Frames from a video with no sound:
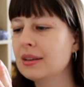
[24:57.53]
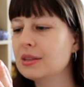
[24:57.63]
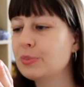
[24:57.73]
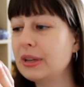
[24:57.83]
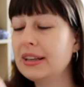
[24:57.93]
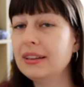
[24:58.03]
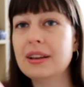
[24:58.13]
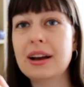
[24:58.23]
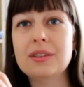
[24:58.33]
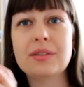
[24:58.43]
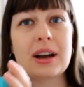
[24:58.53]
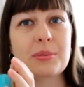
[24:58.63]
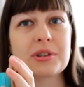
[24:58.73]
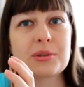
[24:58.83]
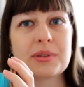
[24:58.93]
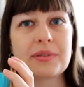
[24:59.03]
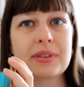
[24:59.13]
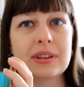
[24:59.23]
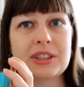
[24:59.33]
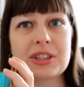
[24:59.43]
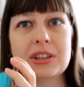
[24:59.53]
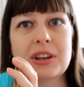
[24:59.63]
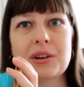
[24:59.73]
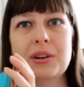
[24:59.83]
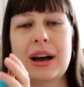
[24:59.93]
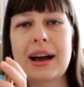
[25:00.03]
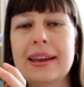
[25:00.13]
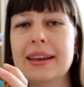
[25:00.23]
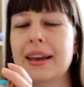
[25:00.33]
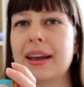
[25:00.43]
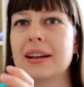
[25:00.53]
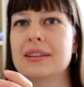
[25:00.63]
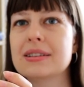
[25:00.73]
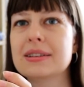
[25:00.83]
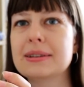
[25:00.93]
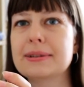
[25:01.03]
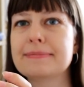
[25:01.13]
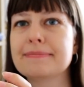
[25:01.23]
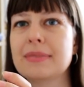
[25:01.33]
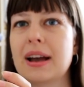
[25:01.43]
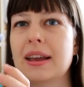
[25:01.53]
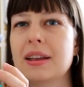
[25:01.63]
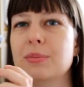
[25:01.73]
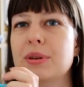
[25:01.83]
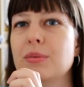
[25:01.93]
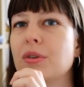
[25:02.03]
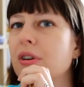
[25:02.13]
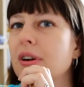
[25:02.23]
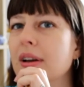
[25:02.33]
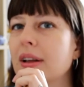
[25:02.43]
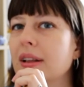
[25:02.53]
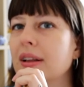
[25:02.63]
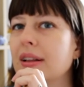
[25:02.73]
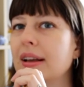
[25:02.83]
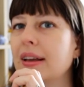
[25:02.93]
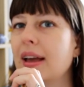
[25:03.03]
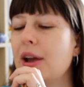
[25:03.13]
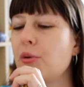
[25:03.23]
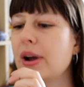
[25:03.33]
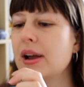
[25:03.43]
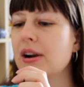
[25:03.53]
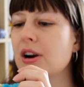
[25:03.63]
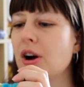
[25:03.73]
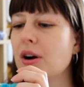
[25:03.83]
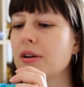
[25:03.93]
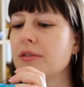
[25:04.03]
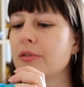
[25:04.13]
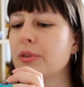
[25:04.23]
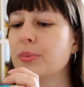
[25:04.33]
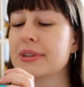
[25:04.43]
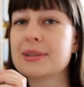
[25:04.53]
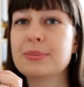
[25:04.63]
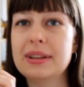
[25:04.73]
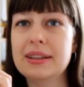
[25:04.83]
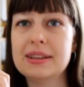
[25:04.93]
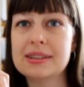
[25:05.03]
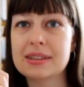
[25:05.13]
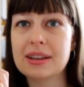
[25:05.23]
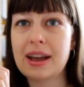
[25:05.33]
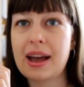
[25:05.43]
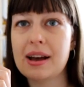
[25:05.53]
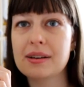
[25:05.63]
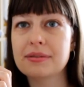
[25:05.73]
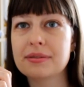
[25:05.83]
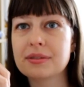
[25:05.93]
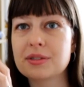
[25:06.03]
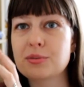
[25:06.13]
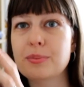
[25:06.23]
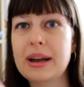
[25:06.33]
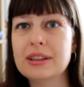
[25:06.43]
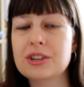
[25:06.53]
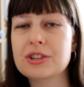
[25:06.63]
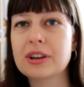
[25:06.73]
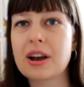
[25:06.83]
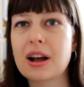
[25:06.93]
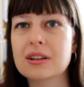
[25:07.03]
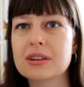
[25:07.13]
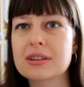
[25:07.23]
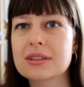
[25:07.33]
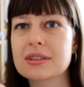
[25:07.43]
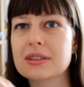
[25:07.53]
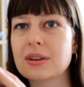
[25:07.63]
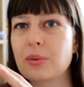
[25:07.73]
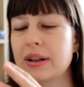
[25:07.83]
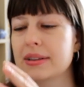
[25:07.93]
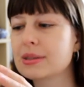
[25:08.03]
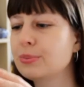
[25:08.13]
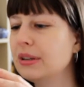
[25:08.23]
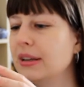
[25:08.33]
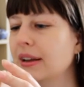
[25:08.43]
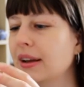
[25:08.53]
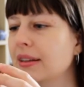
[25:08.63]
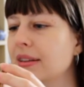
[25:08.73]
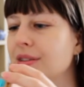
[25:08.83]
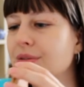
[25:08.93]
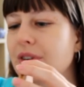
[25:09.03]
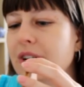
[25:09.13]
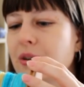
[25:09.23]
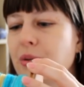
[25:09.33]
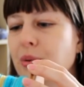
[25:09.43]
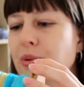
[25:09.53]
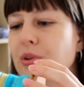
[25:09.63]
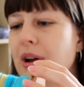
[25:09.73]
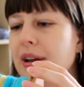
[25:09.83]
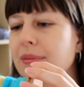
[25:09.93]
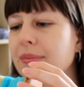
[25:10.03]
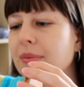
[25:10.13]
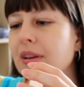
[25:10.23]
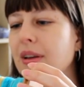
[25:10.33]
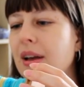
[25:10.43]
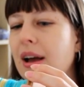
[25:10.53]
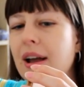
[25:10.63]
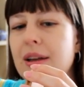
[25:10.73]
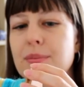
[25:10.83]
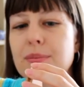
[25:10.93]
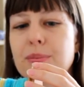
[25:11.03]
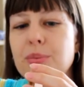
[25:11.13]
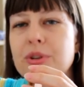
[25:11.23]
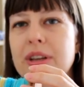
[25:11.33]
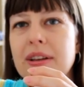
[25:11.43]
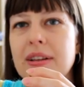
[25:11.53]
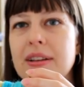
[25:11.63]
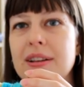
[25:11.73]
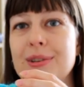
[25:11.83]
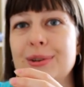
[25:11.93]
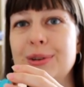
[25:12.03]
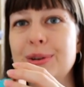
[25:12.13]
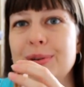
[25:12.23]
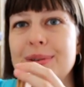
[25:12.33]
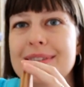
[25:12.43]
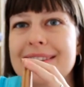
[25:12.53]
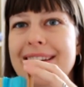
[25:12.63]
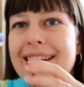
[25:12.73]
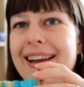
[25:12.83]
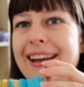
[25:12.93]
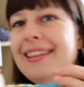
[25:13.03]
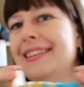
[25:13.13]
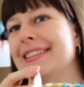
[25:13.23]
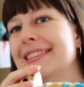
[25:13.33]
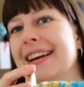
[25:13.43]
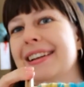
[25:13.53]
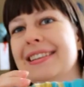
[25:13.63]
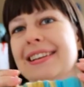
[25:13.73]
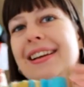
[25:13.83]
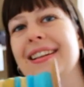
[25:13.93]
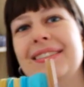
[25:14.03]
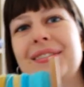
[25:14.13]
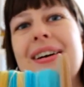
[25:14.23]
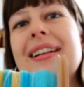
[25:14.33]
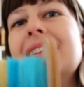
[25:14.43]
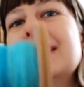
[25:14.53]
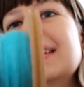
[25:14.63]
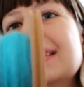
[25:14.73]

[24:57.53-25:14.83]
spinning dyed fibers with Felicia Lowe, can be more like aware of the possibilities that I have to manage the colors while spinning, and it's very cool. I'm putting that into use, and it's exciting. And well,